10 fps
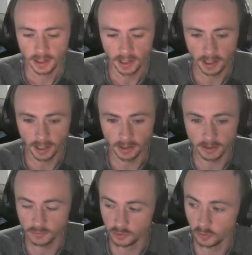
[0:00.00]
And
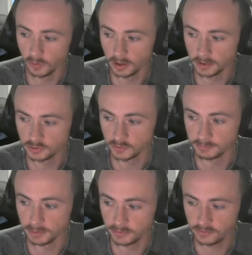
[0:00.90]
if you don't want to just
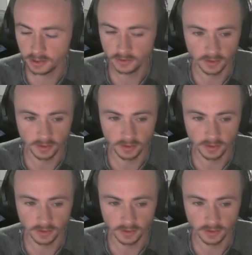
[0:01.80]
boost it,